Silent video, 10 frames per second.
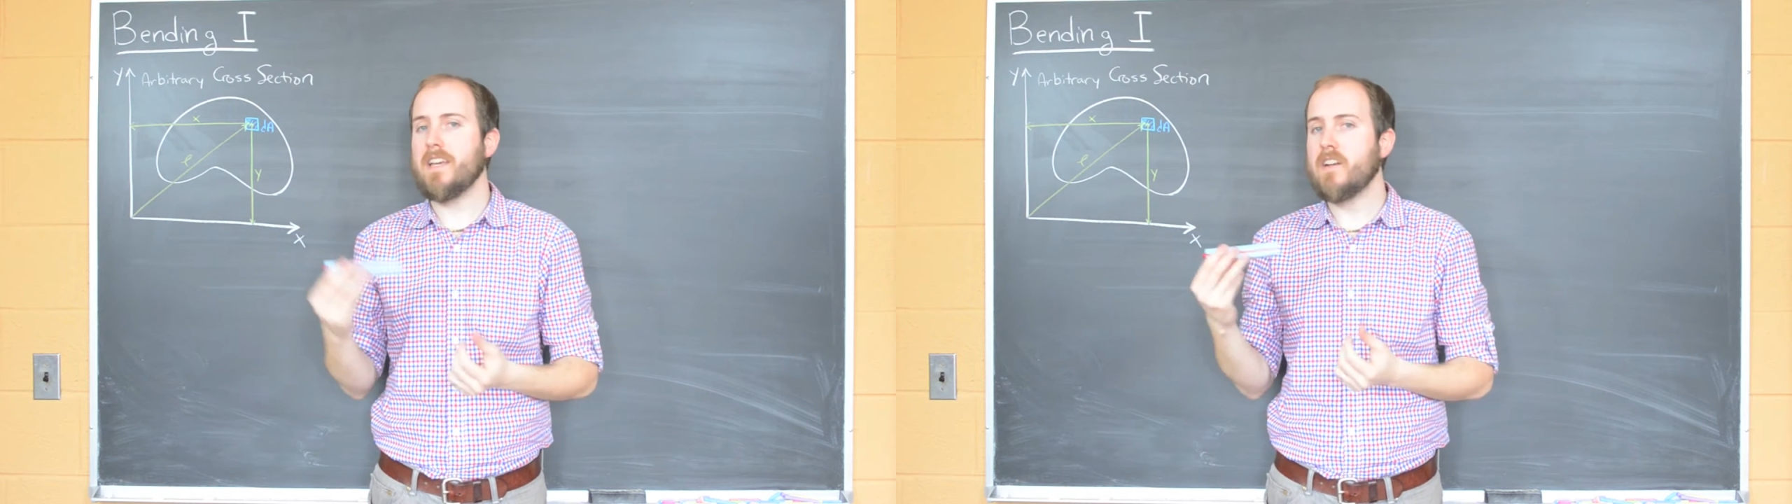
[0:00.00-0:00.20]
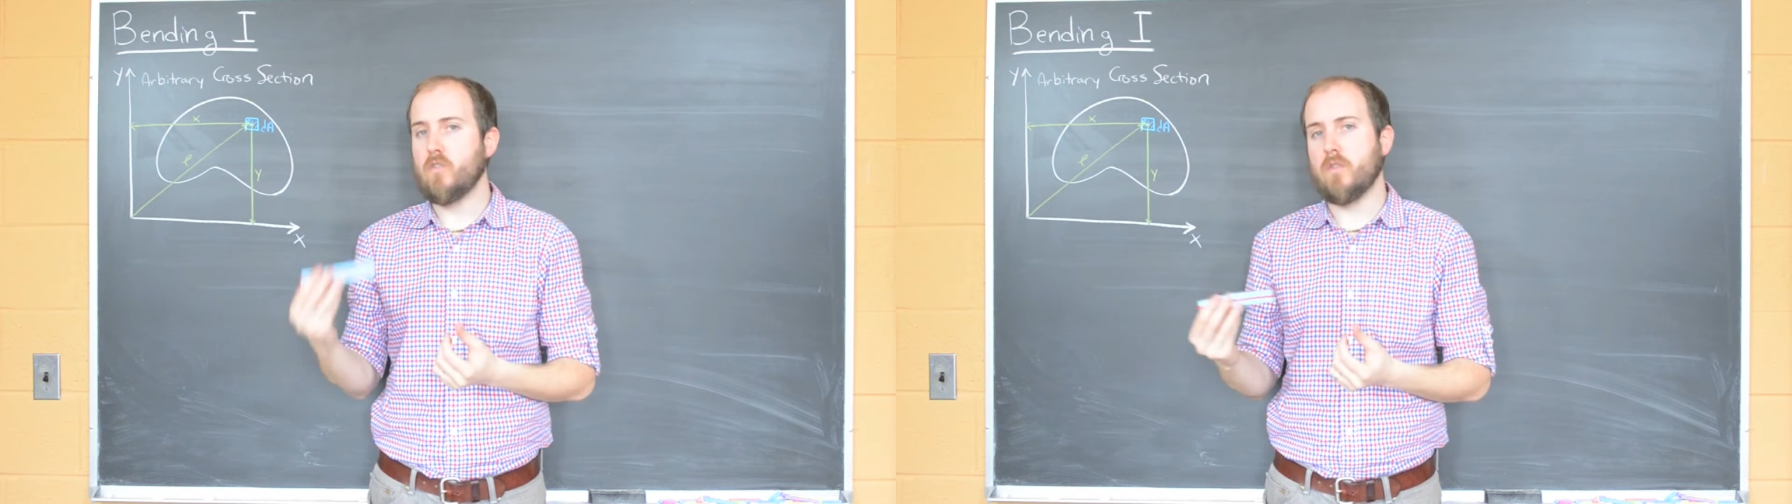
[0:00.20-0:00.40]

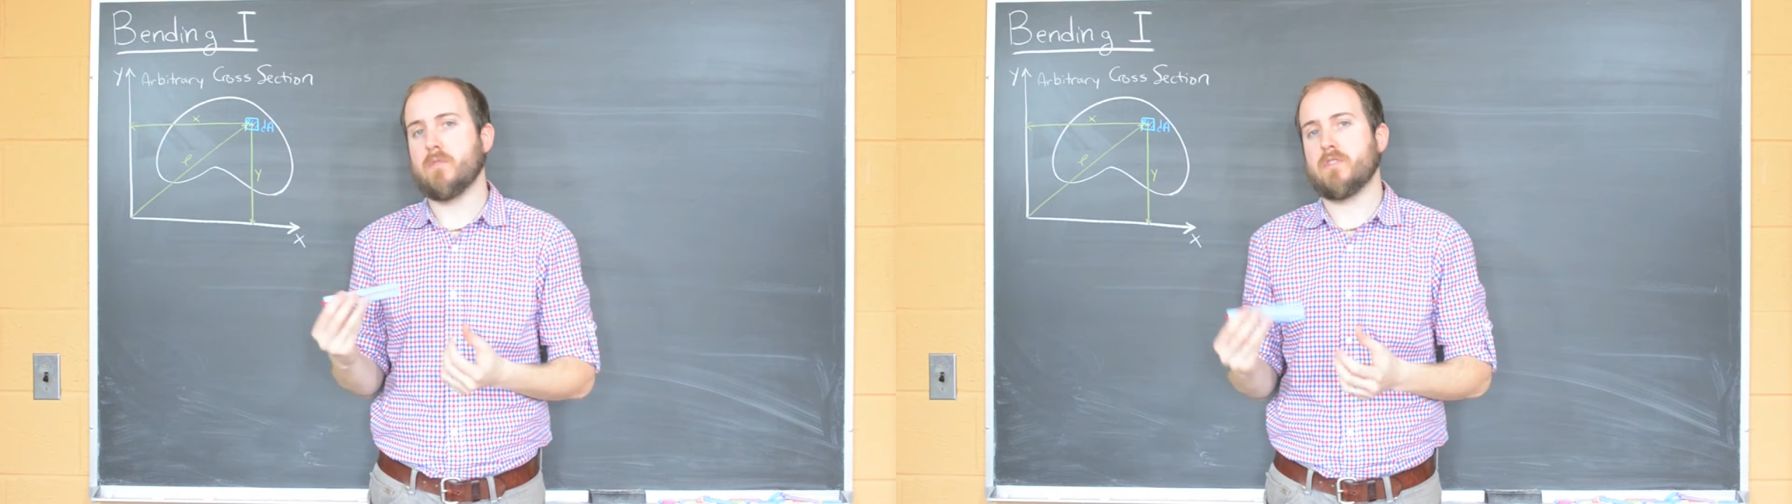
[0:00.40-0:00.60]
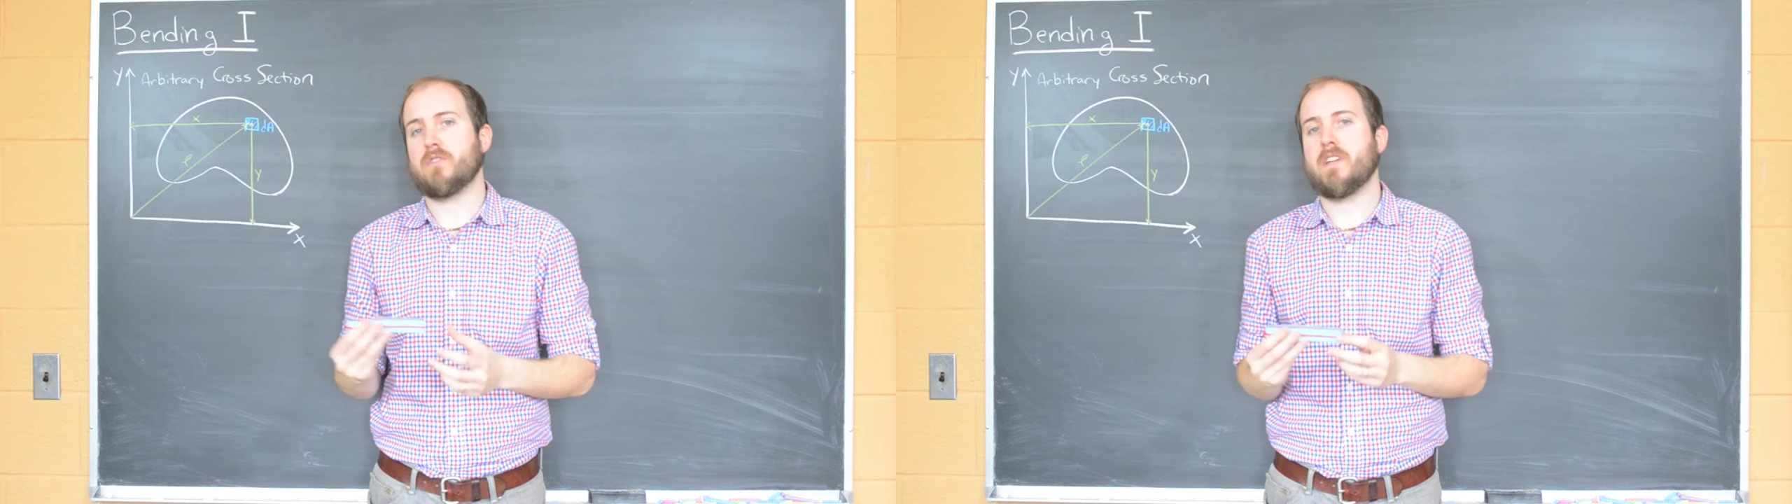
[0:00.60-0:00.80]
and a
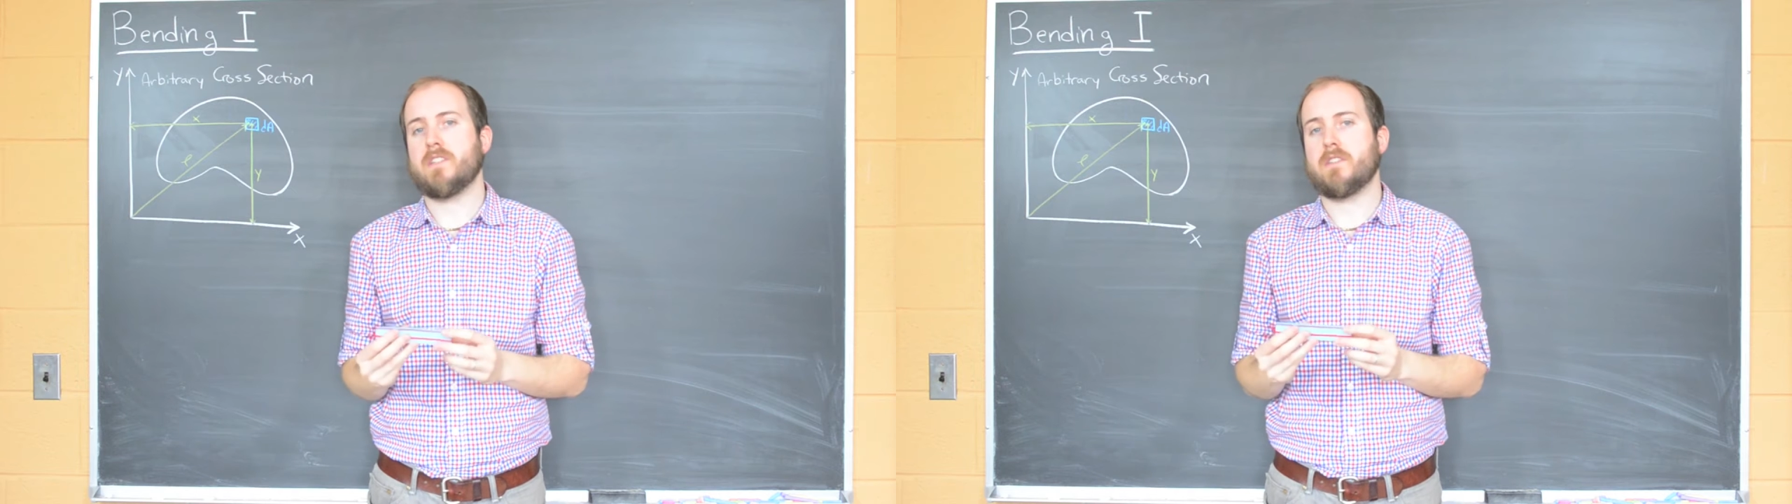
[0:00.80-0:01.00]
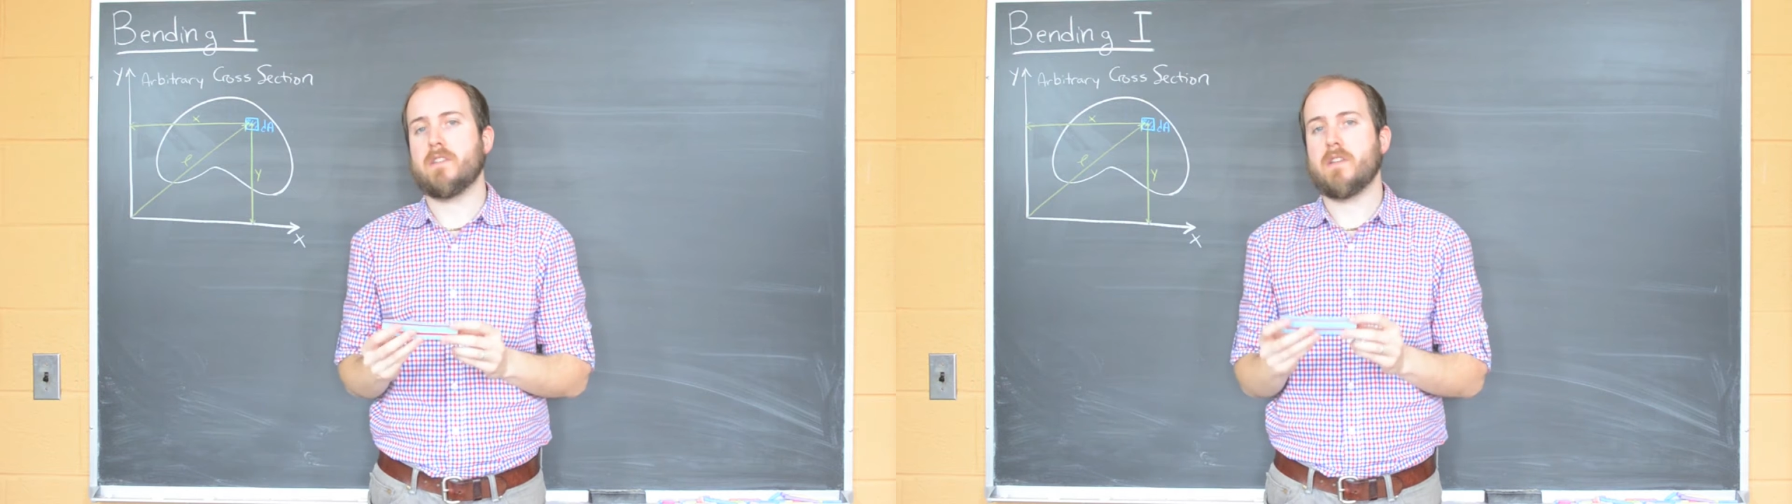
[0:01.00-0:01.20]
normal
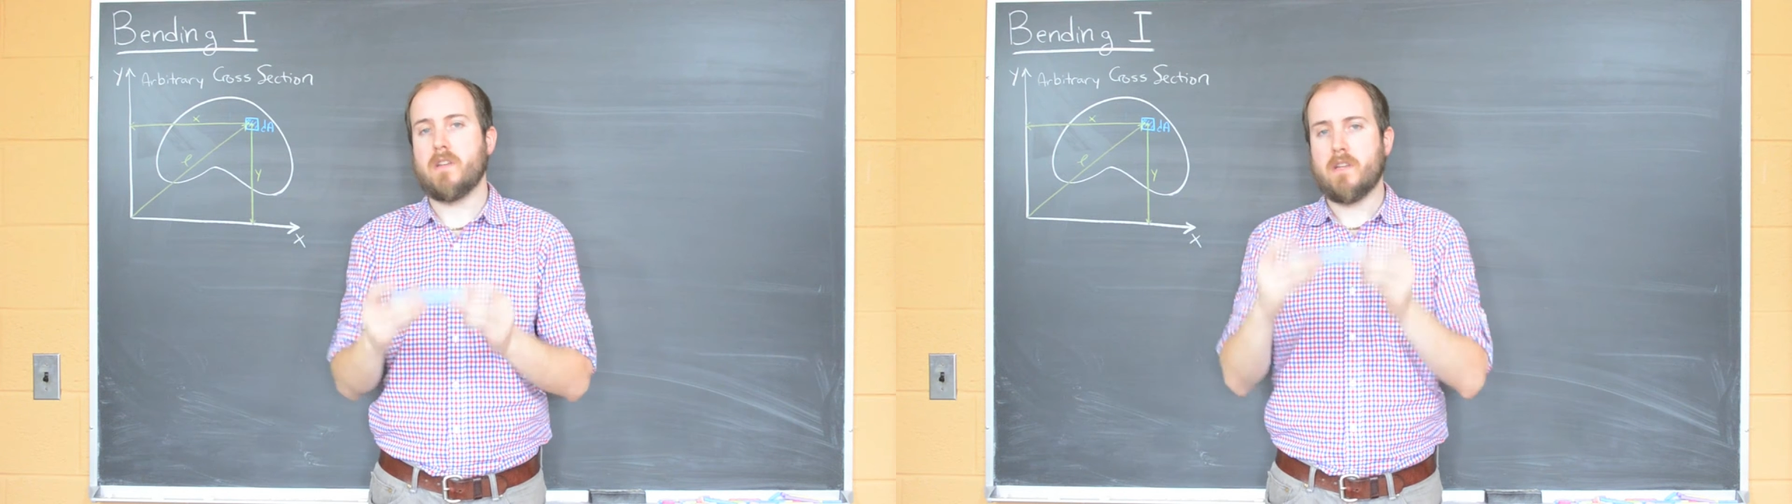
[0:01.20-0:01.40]
stress